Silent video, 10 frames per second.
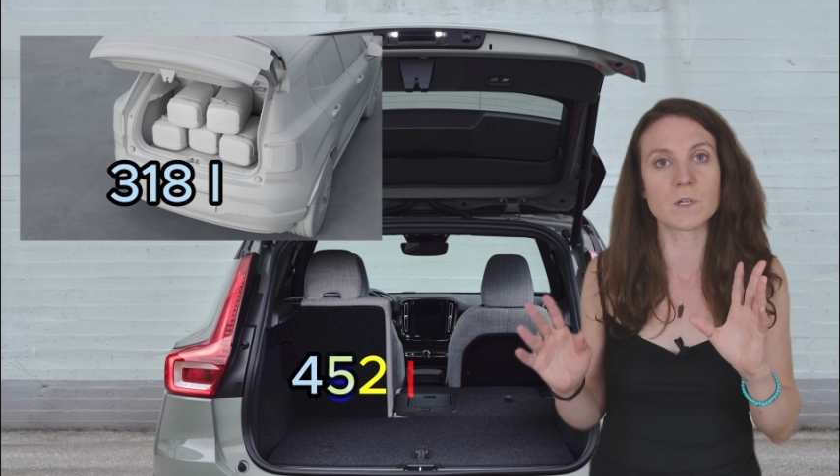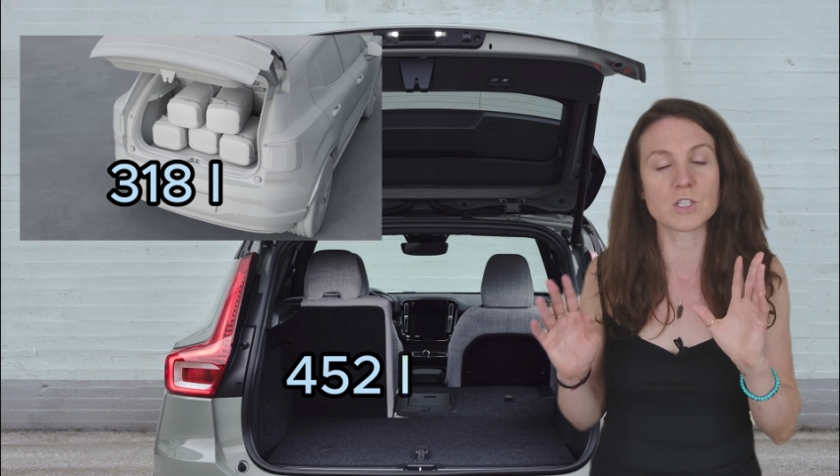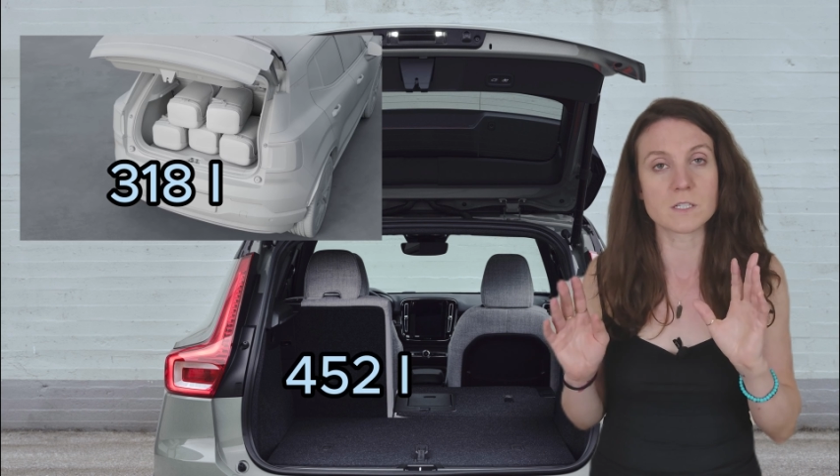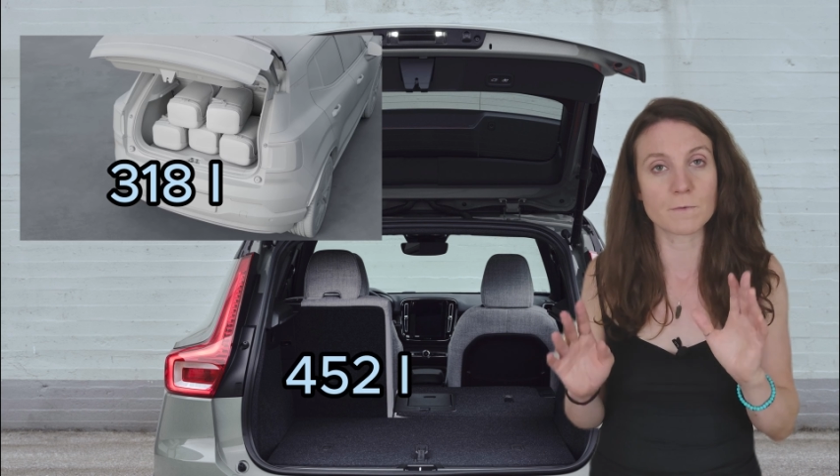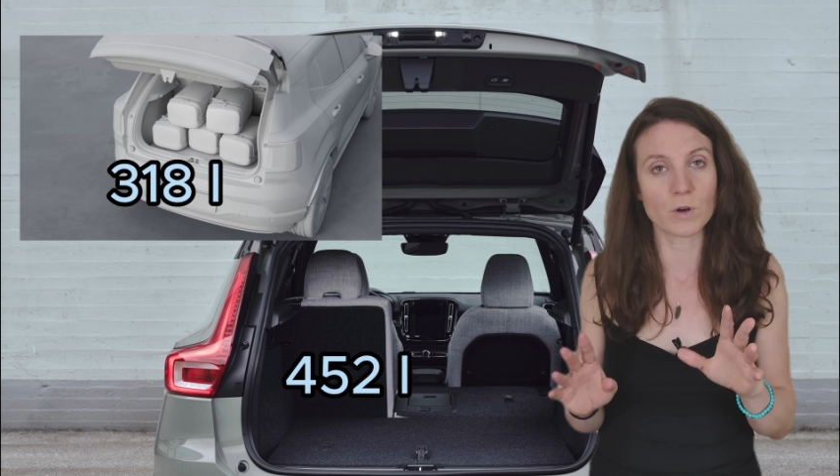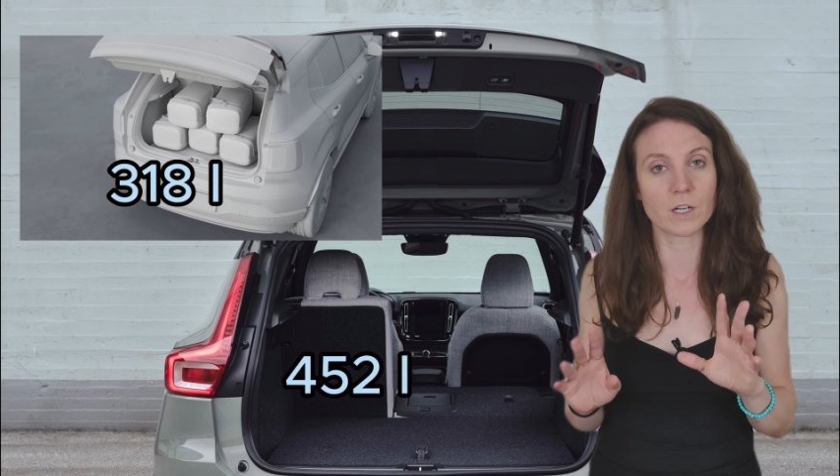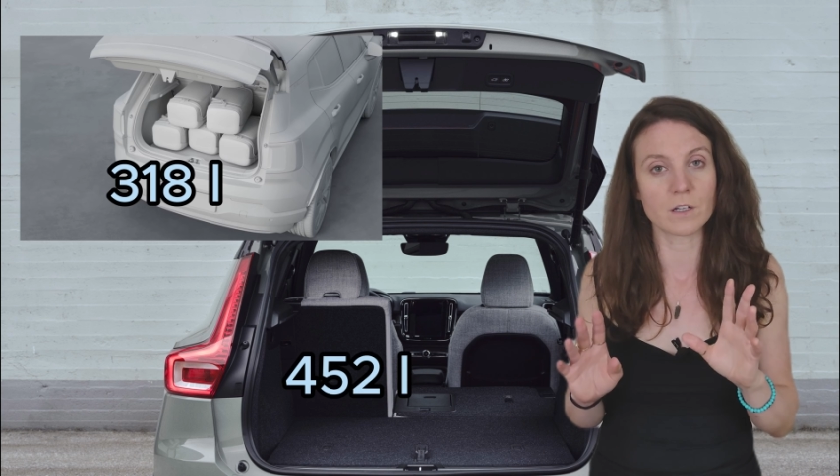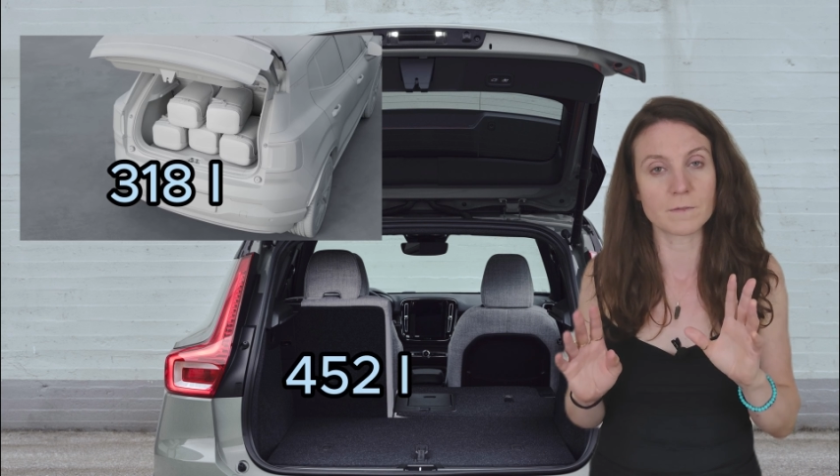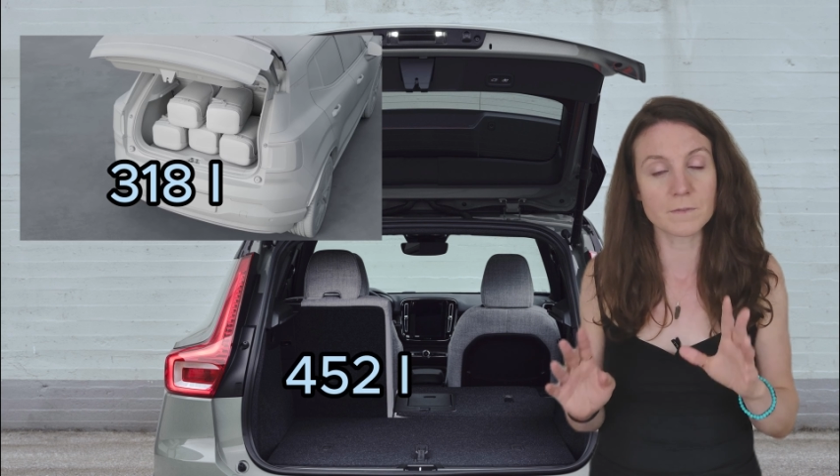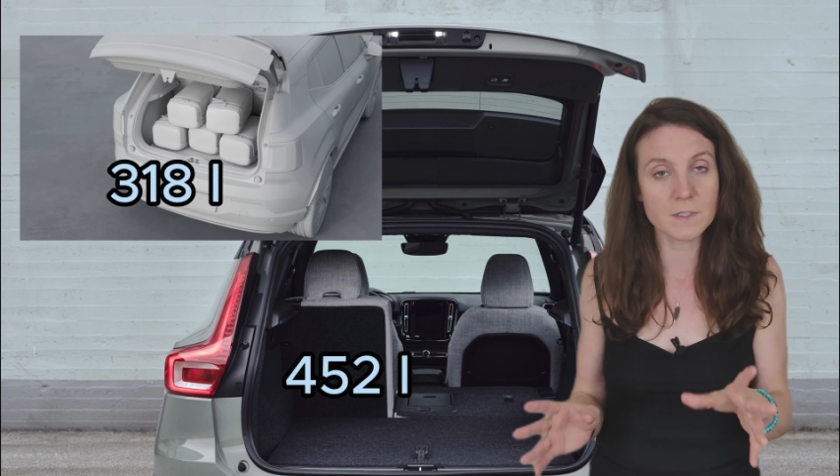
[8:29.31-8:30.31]
which is
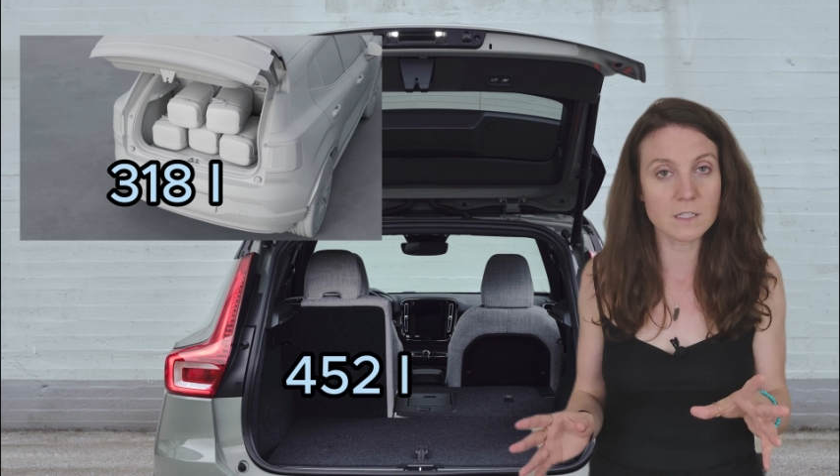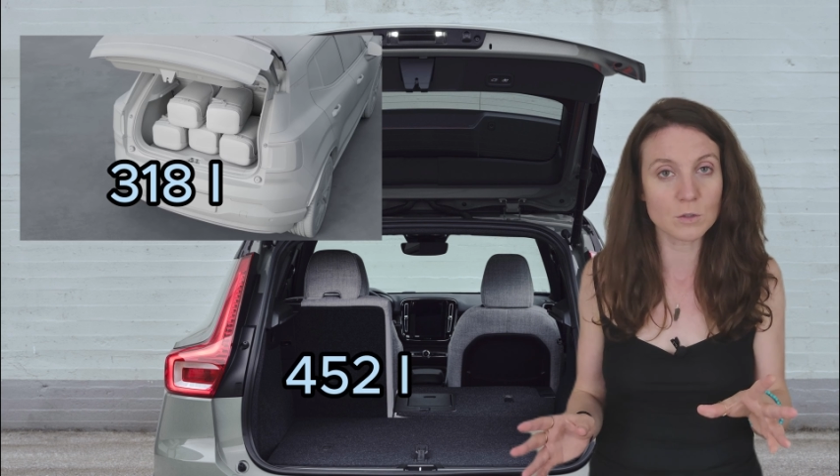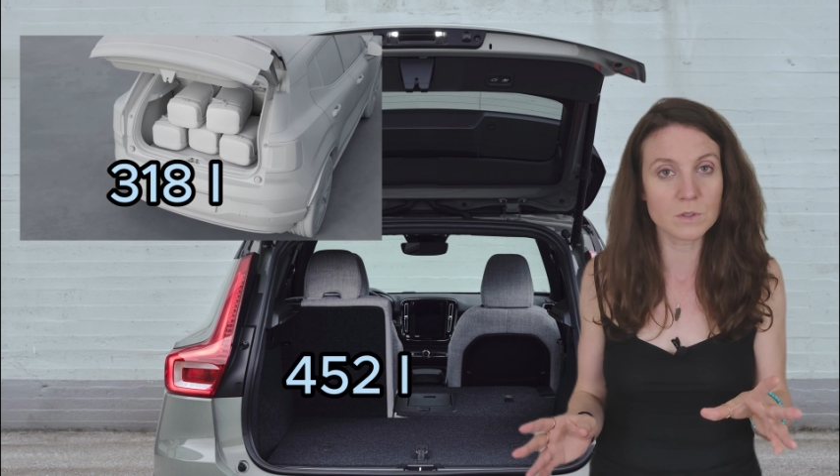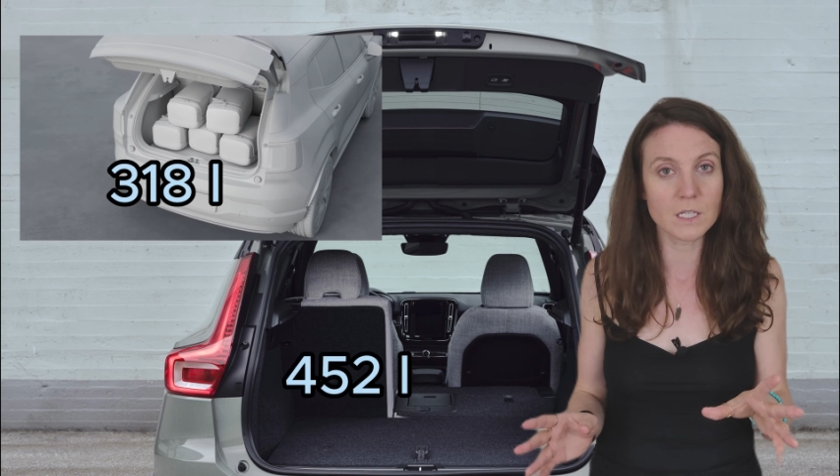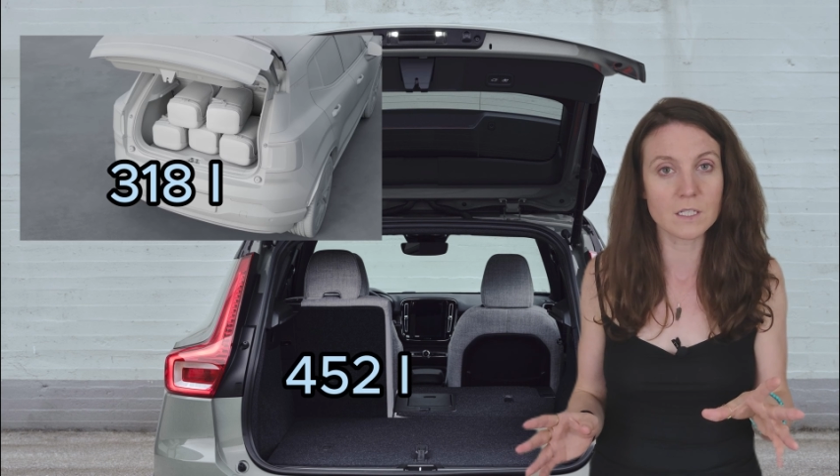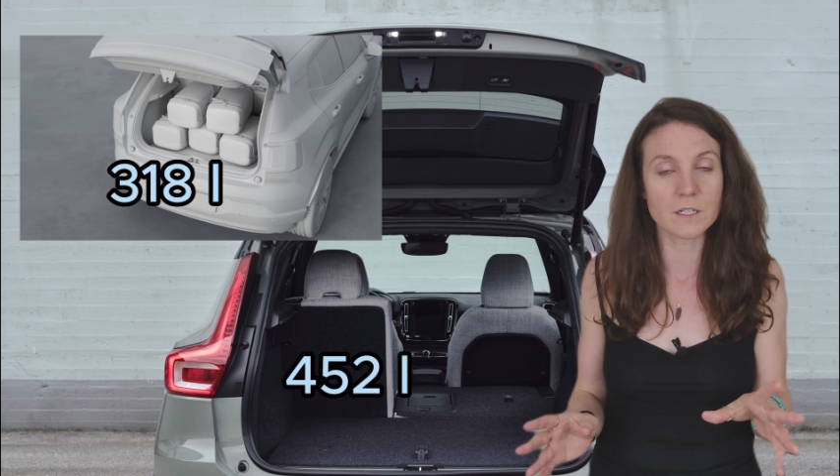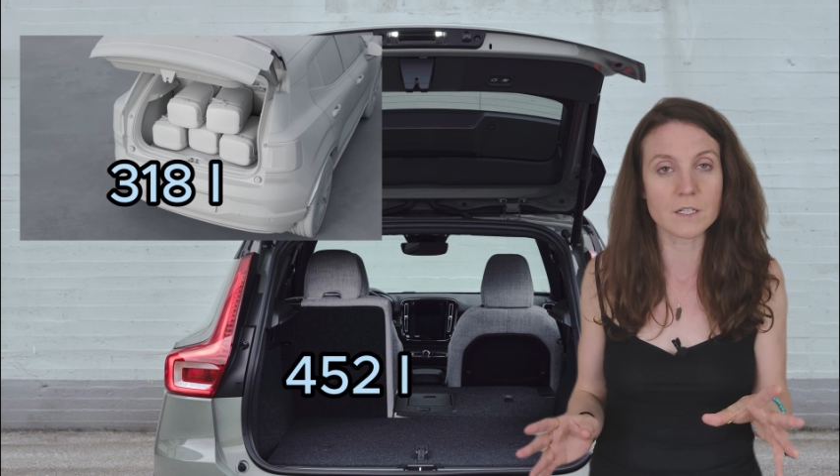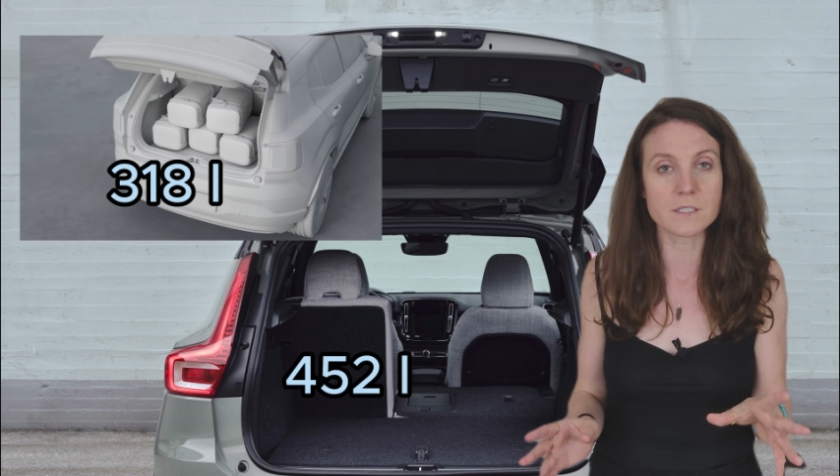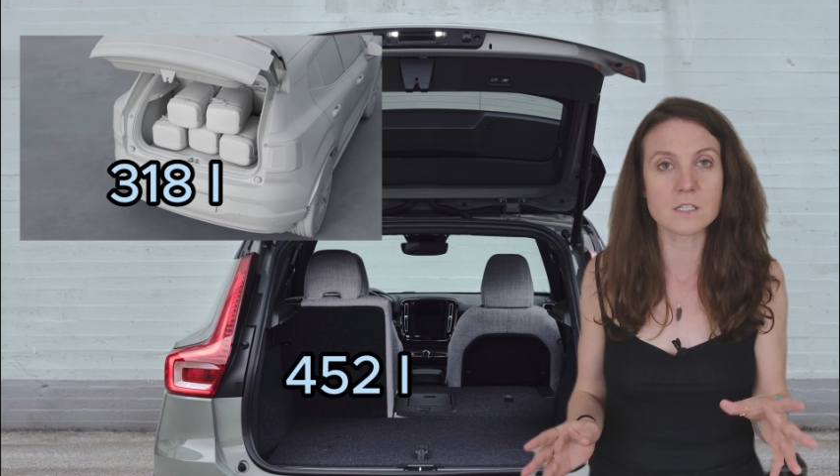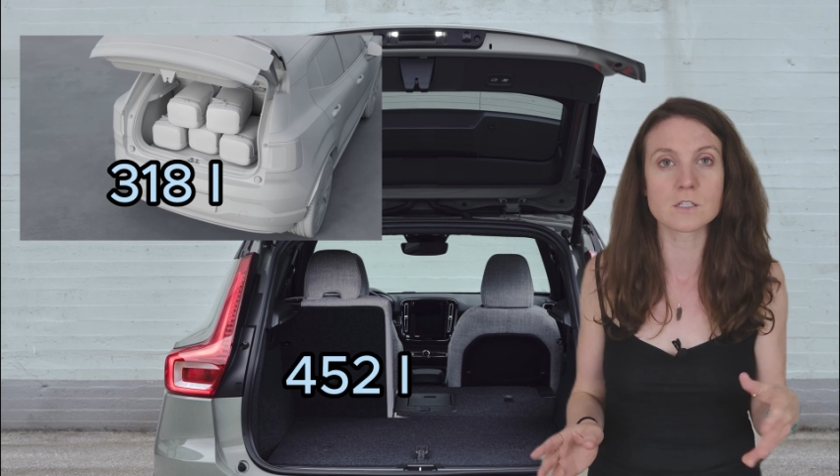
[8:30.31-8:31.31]
452 liters,